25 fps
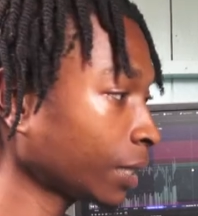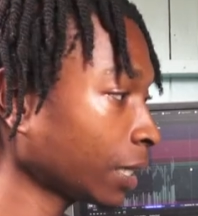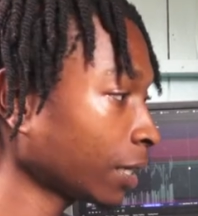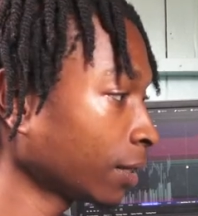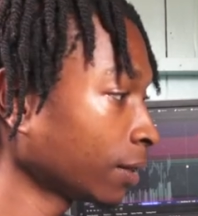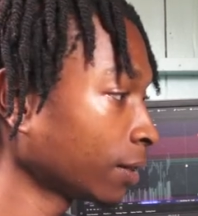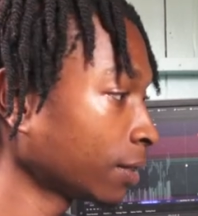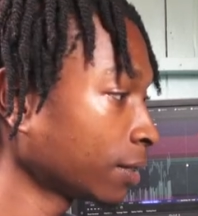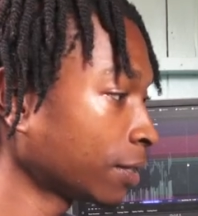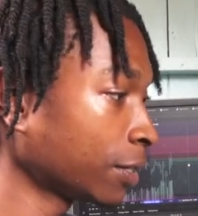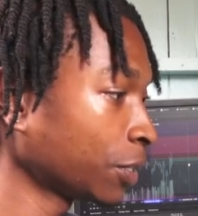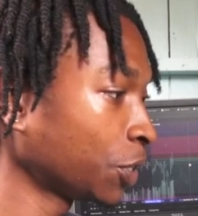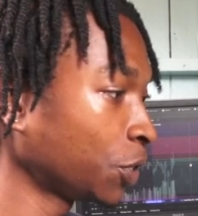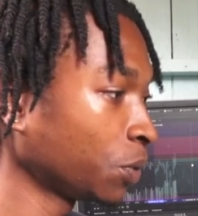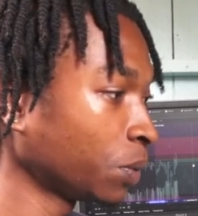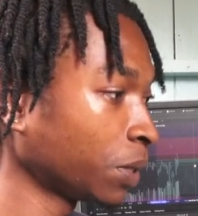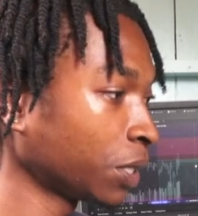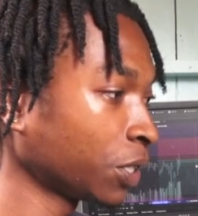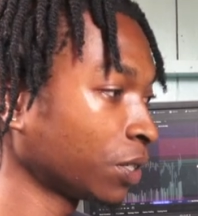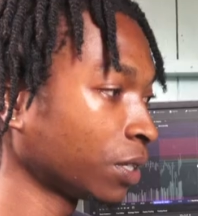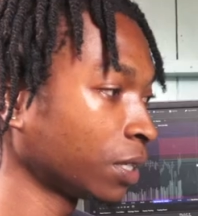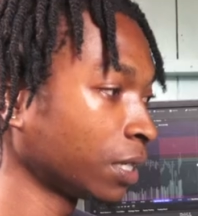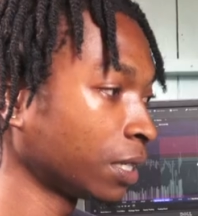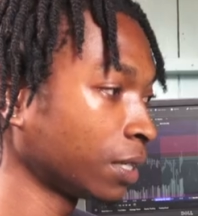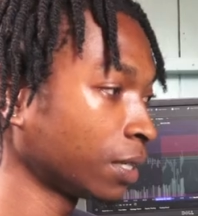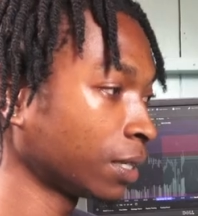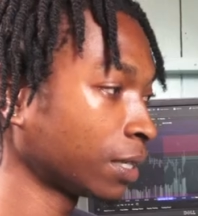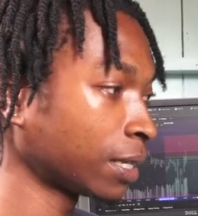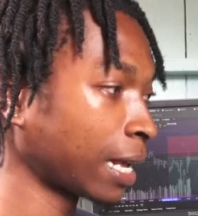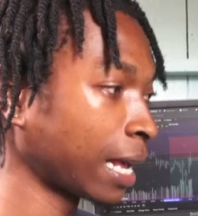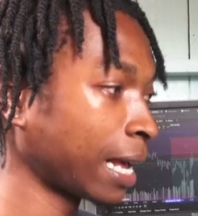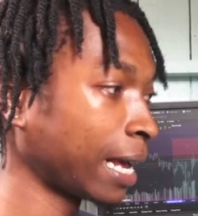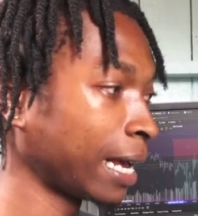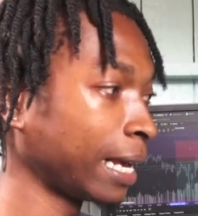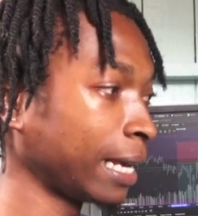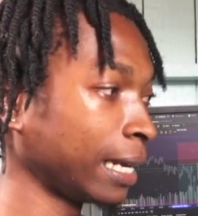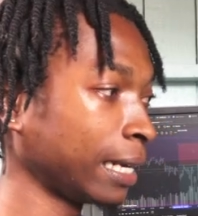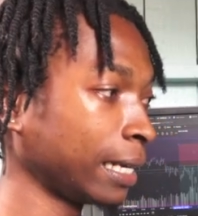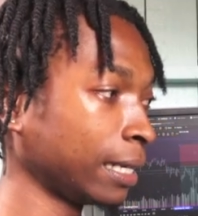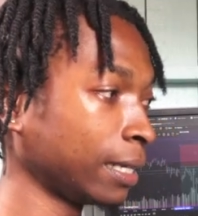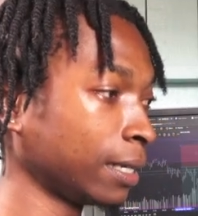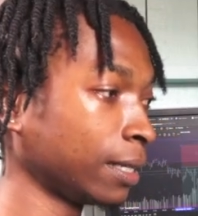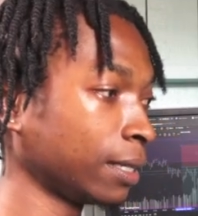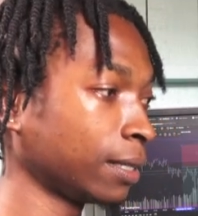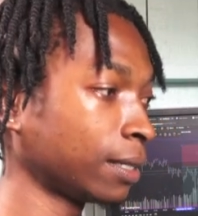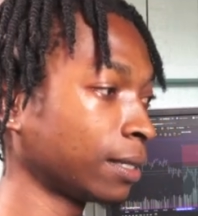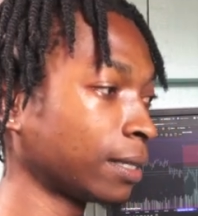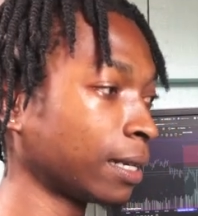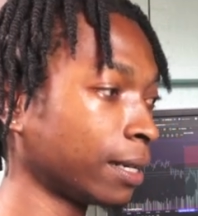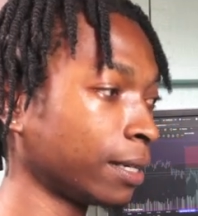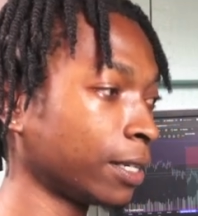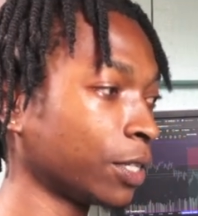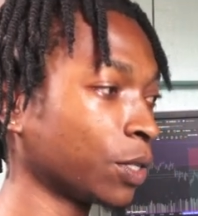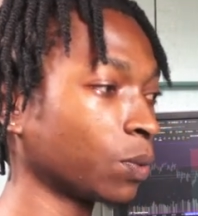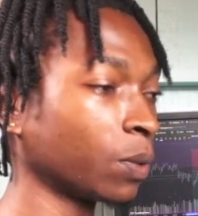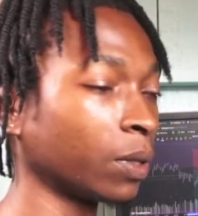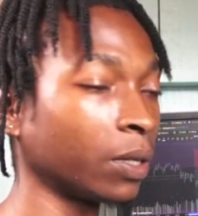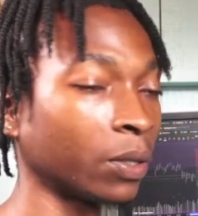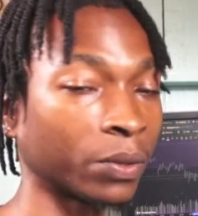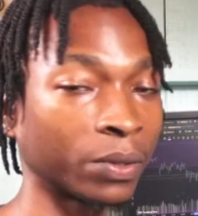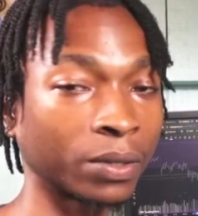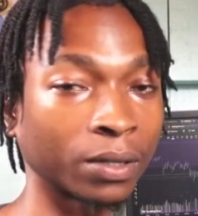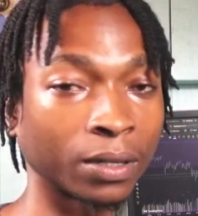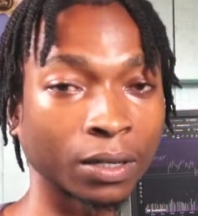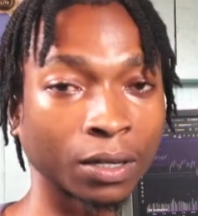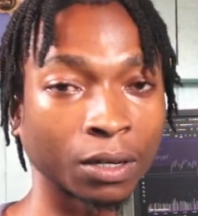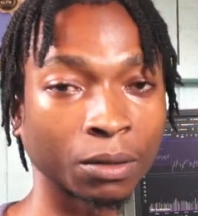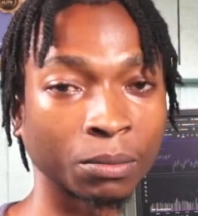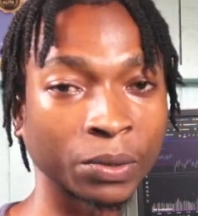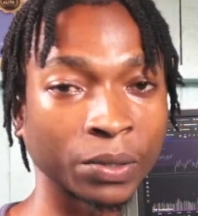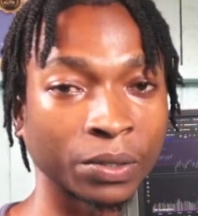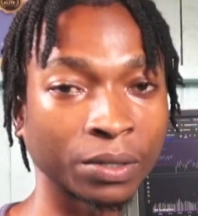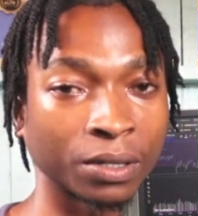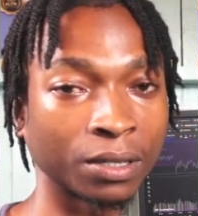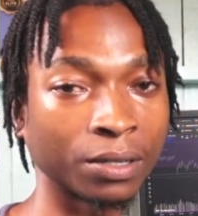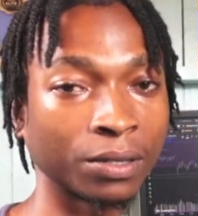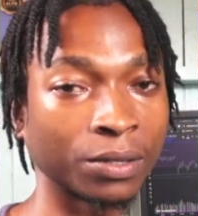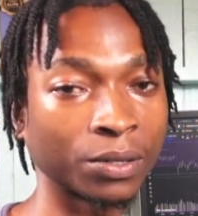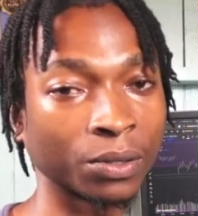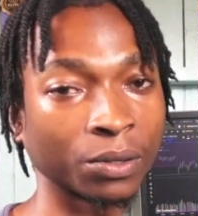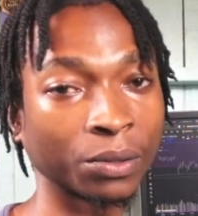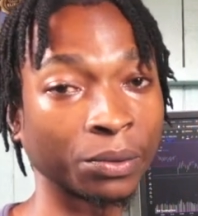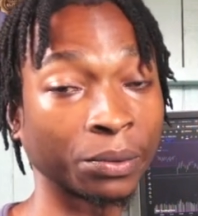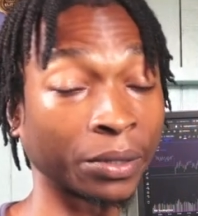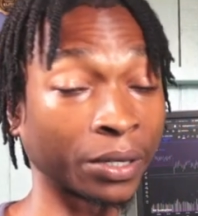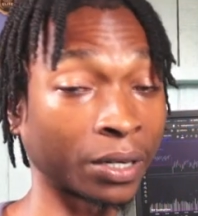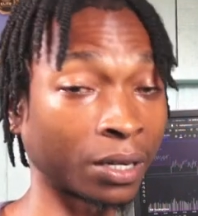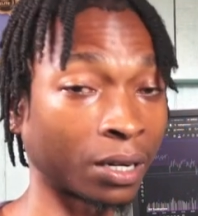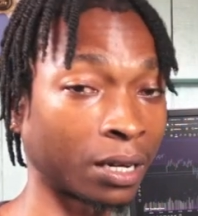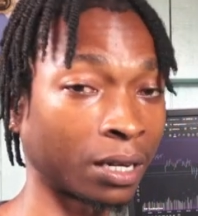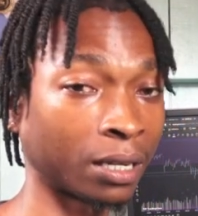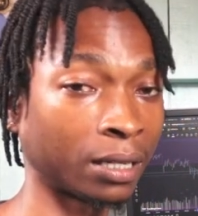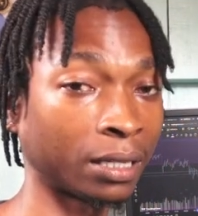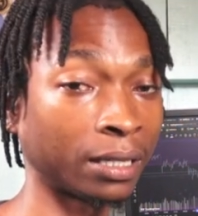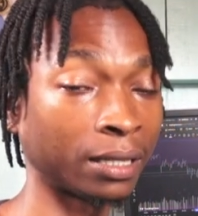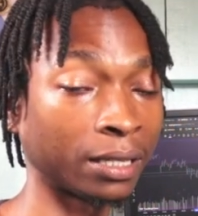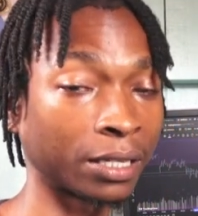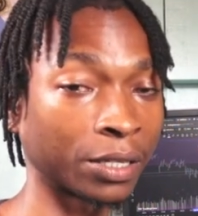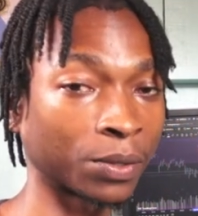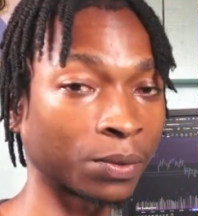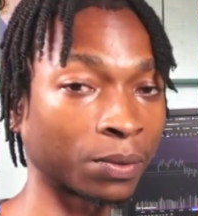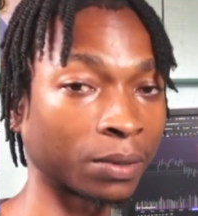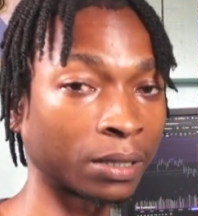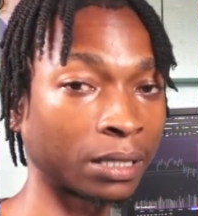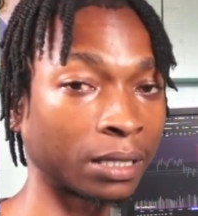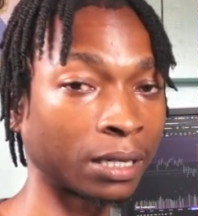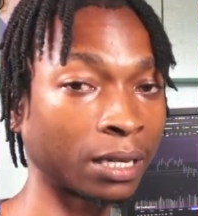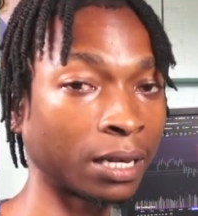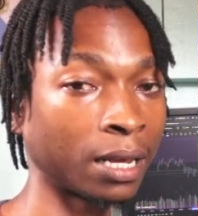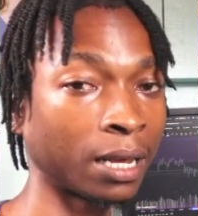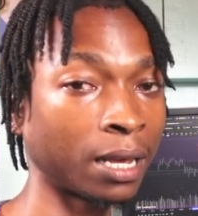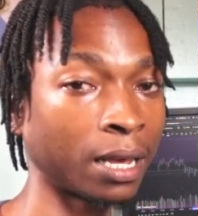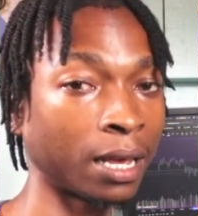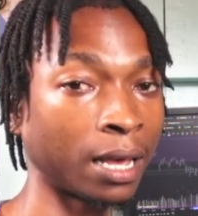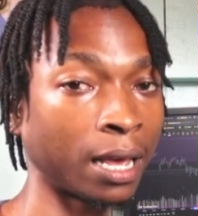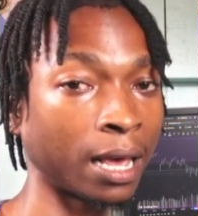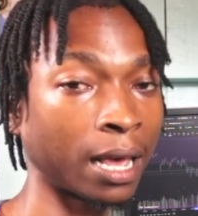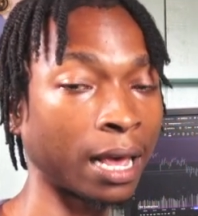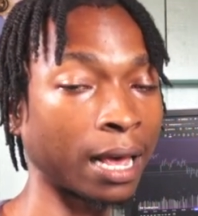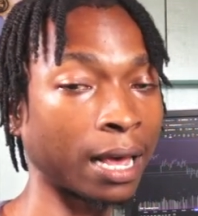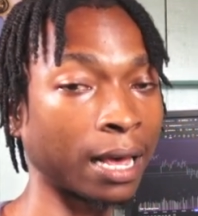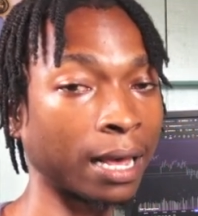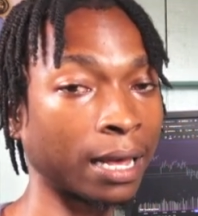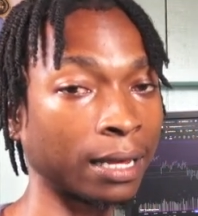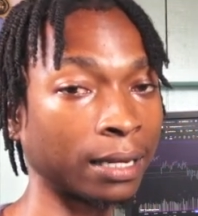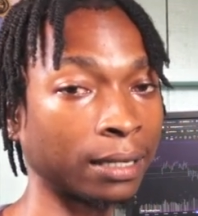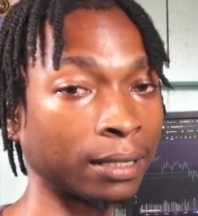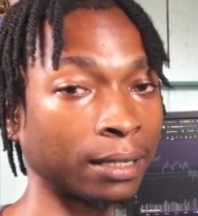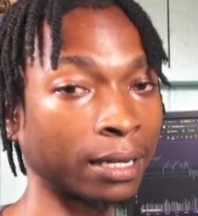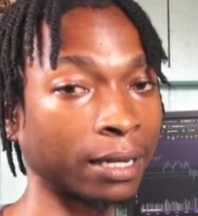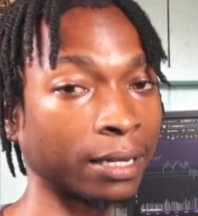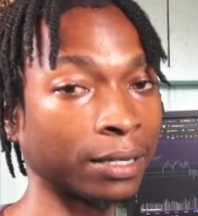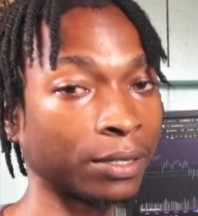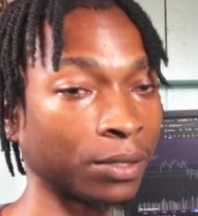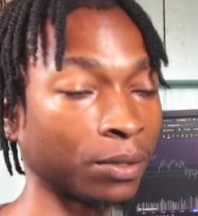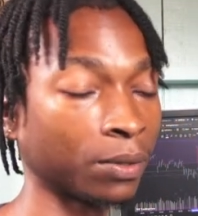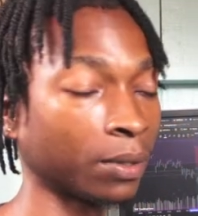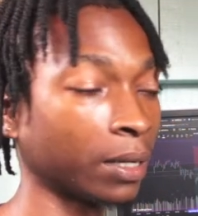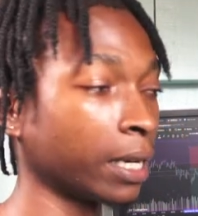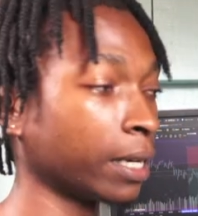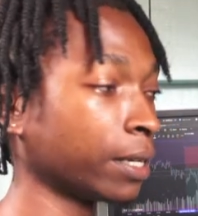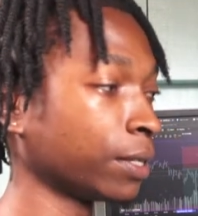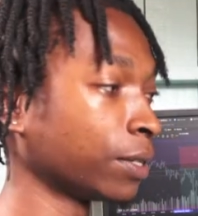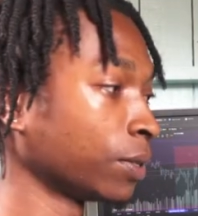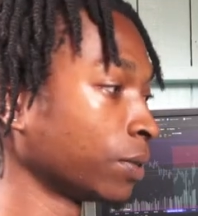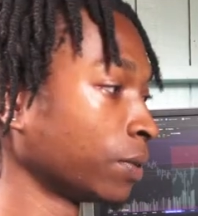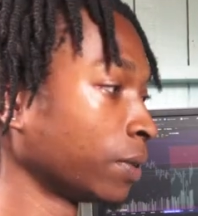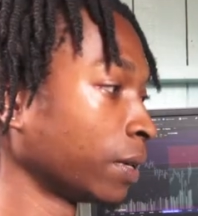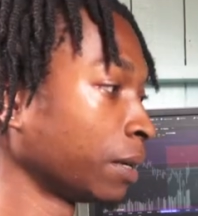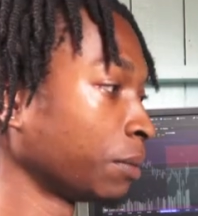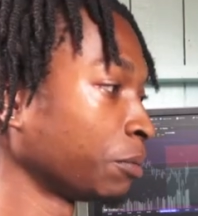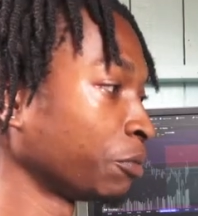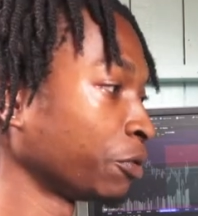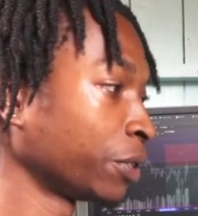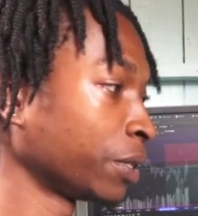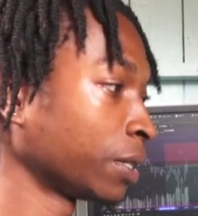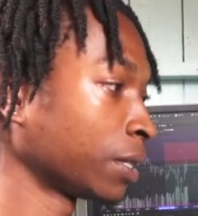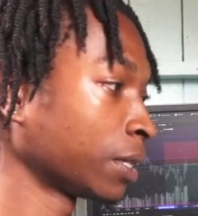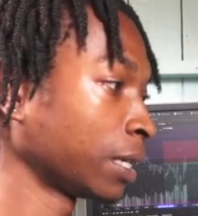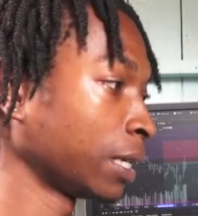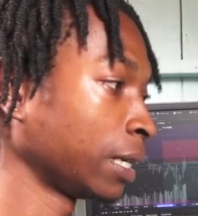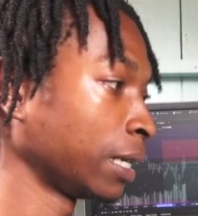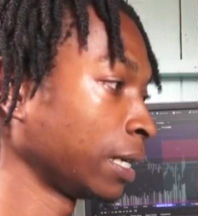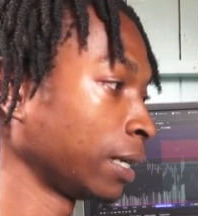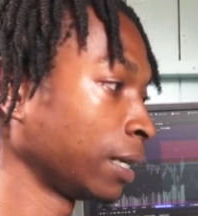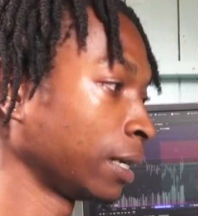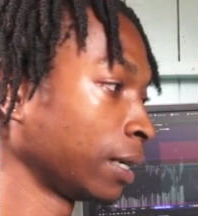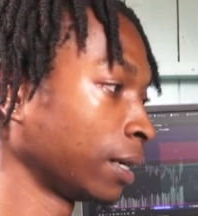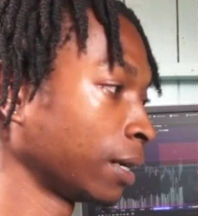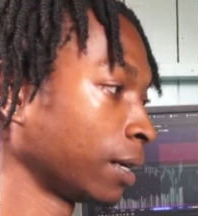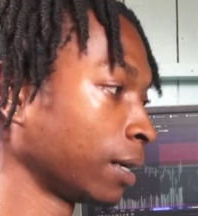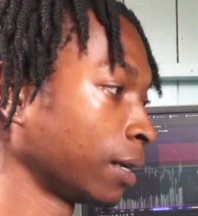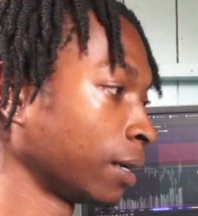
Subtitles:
the situation is, I sent this one out to the community, so we're all in this one, and as you guys know, I'm risking